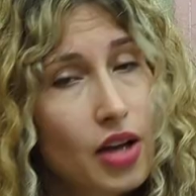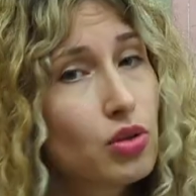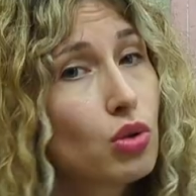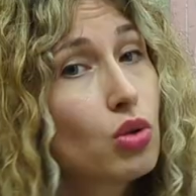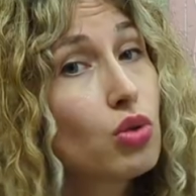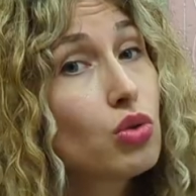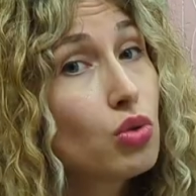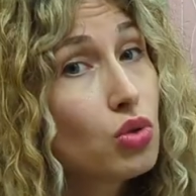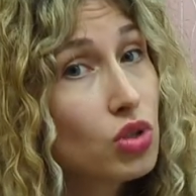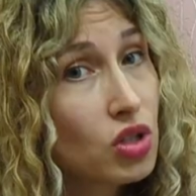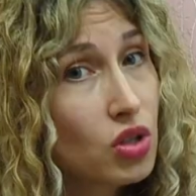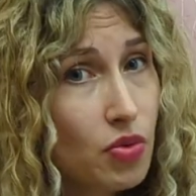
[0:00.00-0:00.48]
I
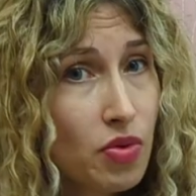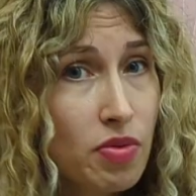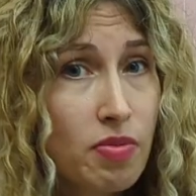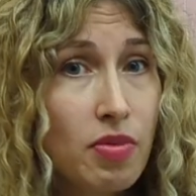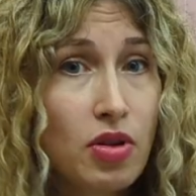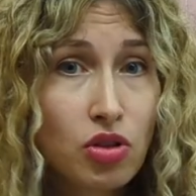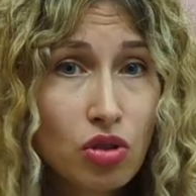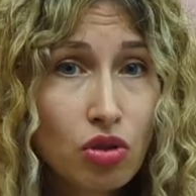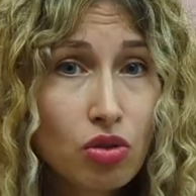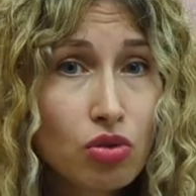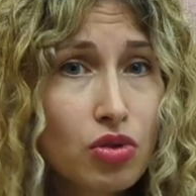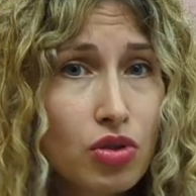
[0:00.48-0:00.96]
don't use it with
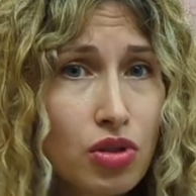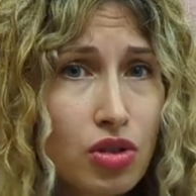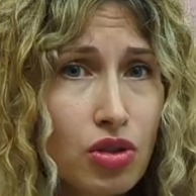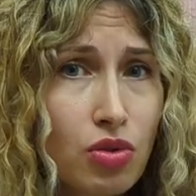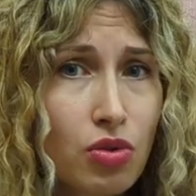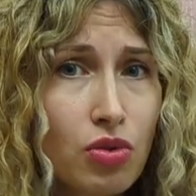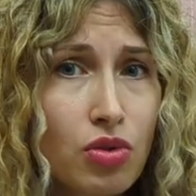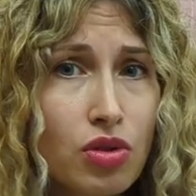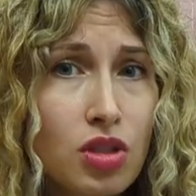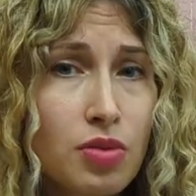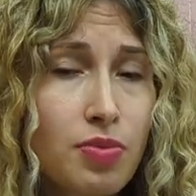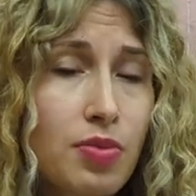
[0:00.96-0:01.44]
my children's
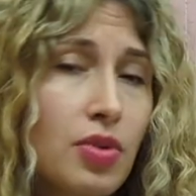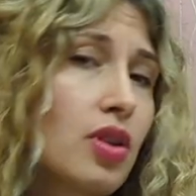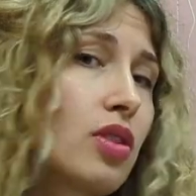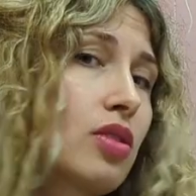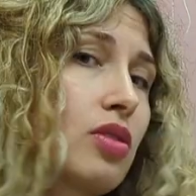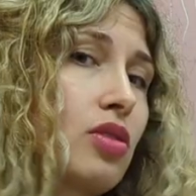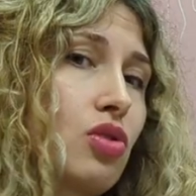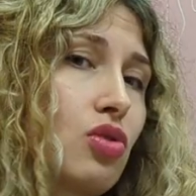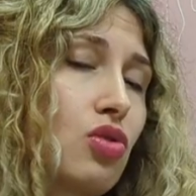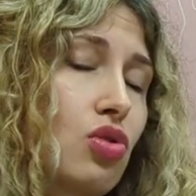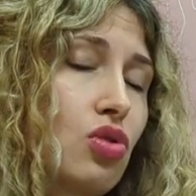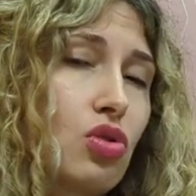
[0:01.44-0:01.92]
students
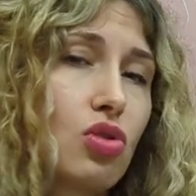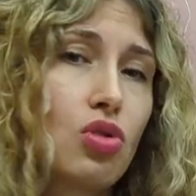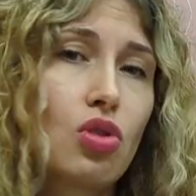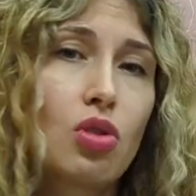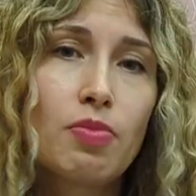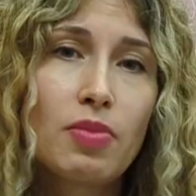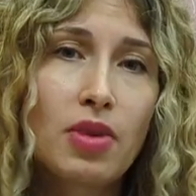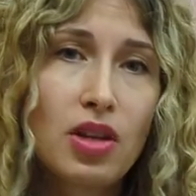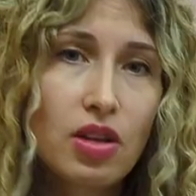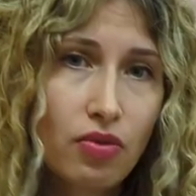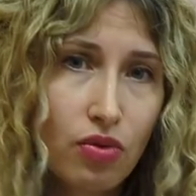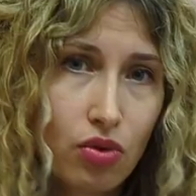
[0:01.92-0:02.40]
because it's just
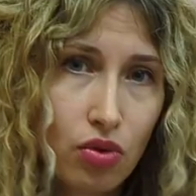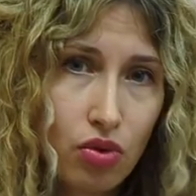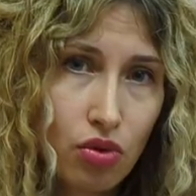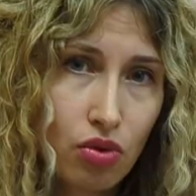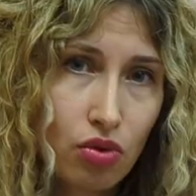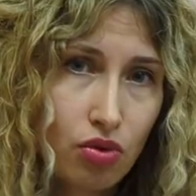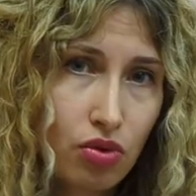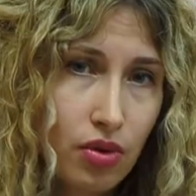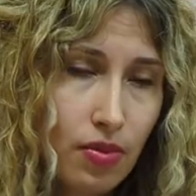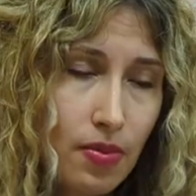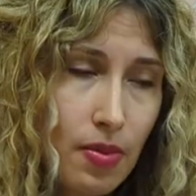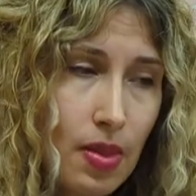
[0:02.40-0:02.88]
not meant for
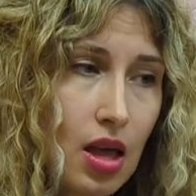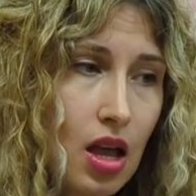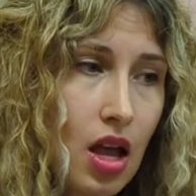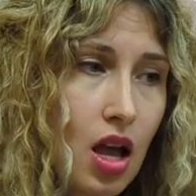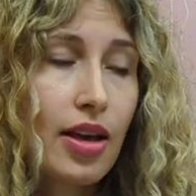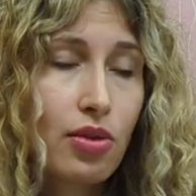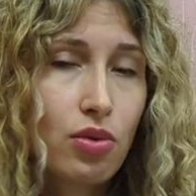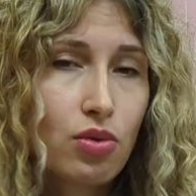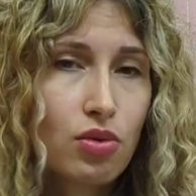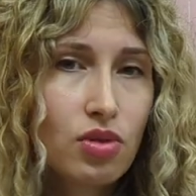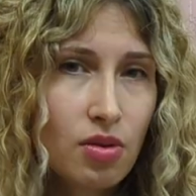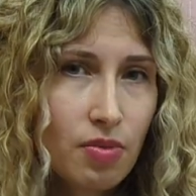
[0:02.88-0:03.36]
children.
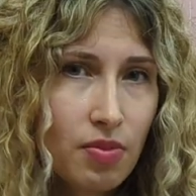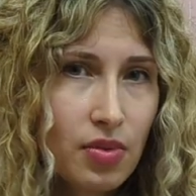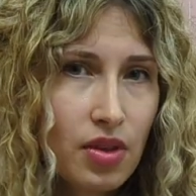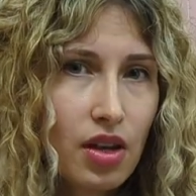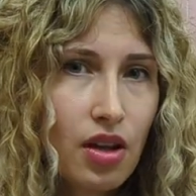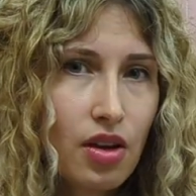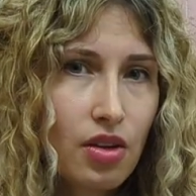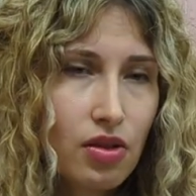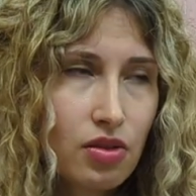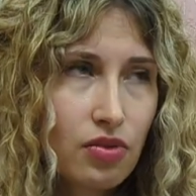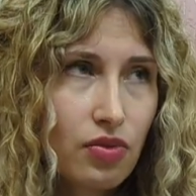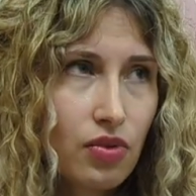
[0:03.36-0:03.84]
I use
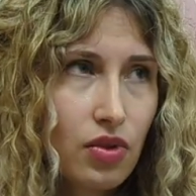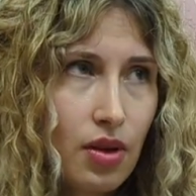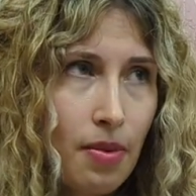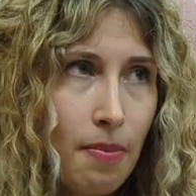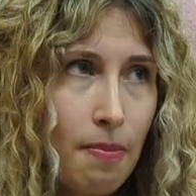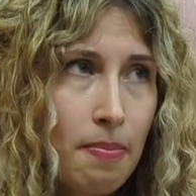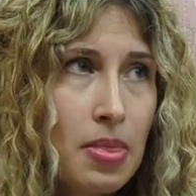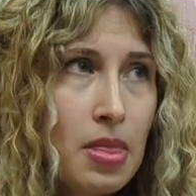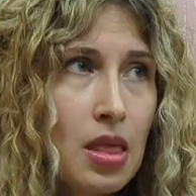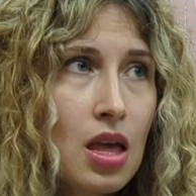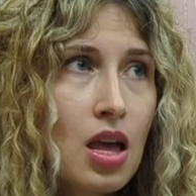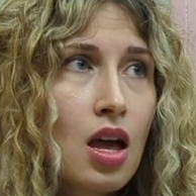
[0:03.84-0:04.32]
something else for them.
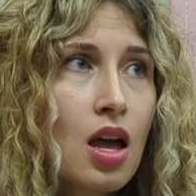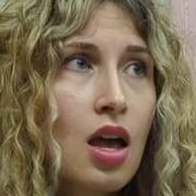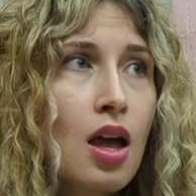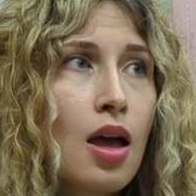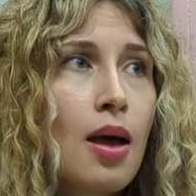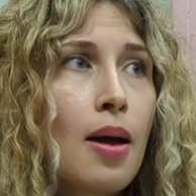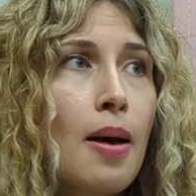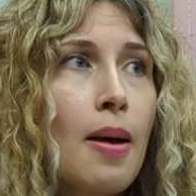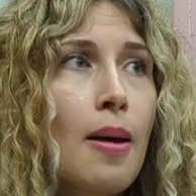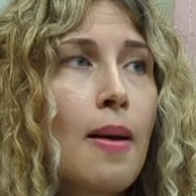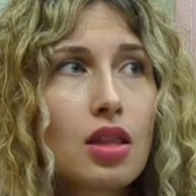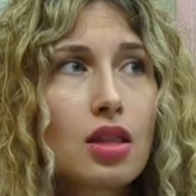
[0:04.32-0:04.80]

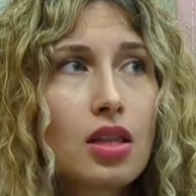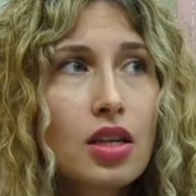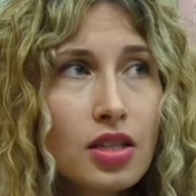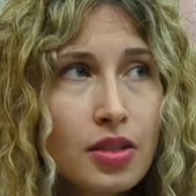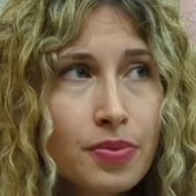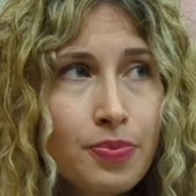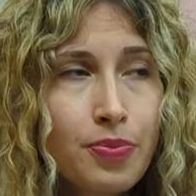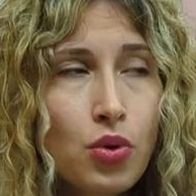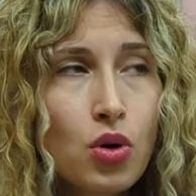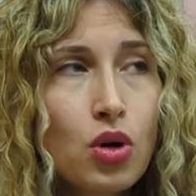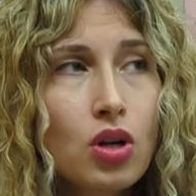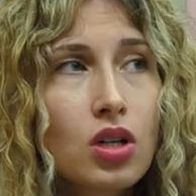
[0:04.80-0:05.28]

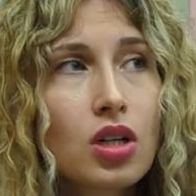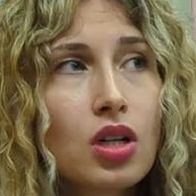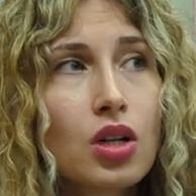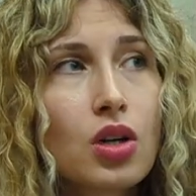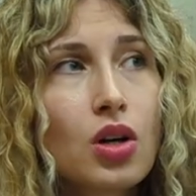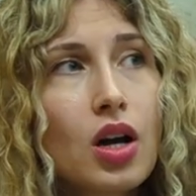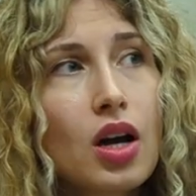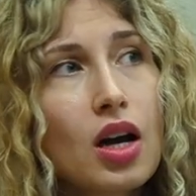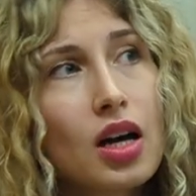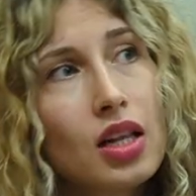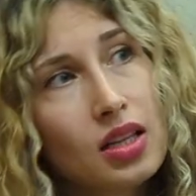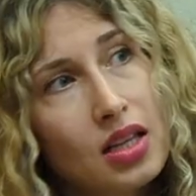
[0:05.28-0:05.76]
This
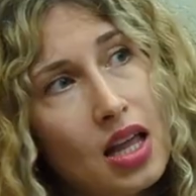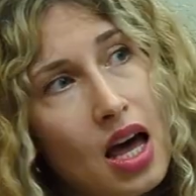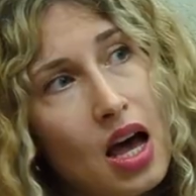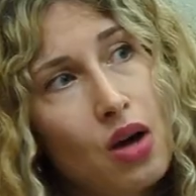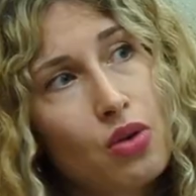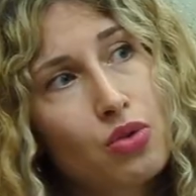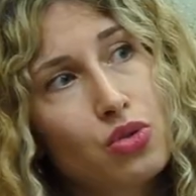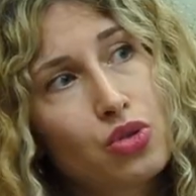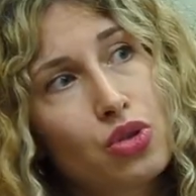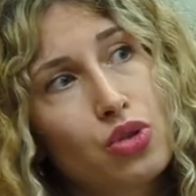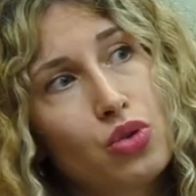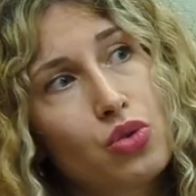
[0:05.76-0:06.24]
book
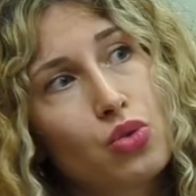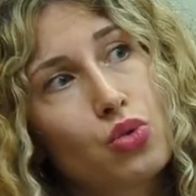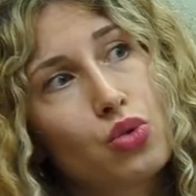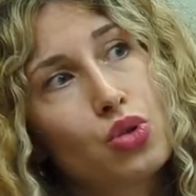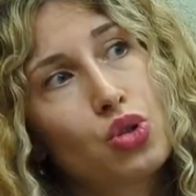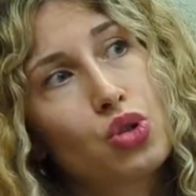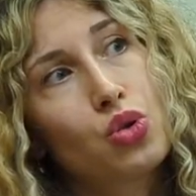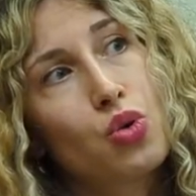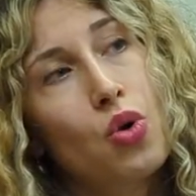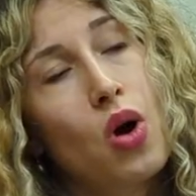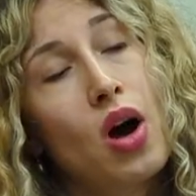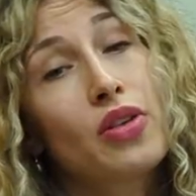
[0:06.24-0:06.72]
allows
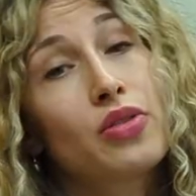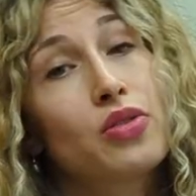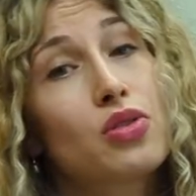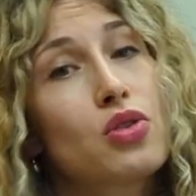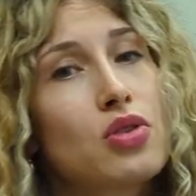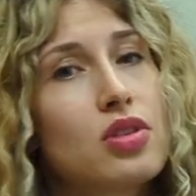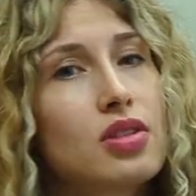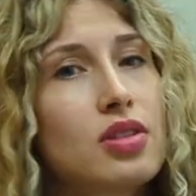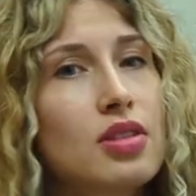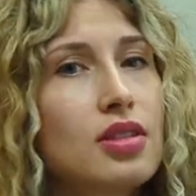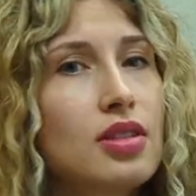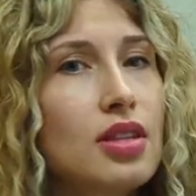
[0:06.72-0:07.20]
you to
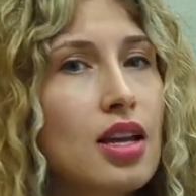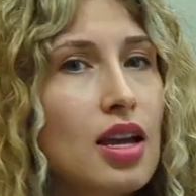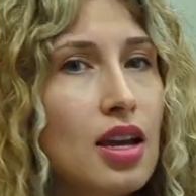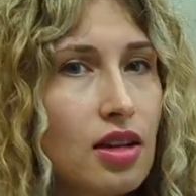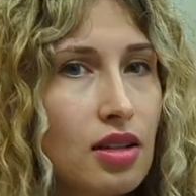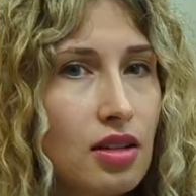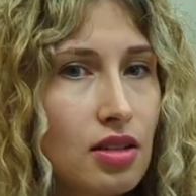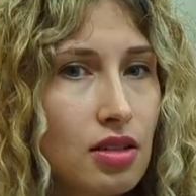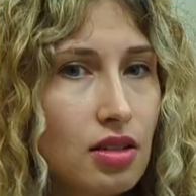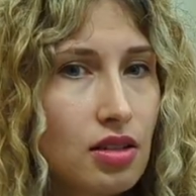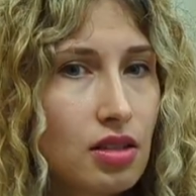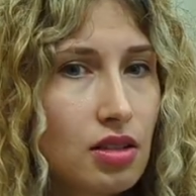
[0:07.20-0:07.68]

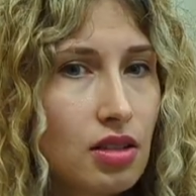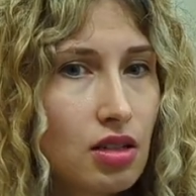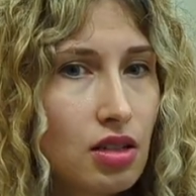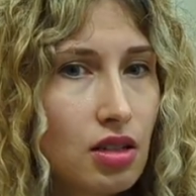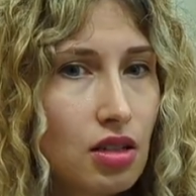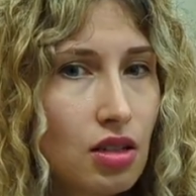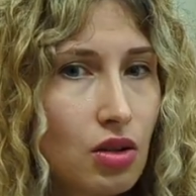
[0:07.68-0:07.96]
understand,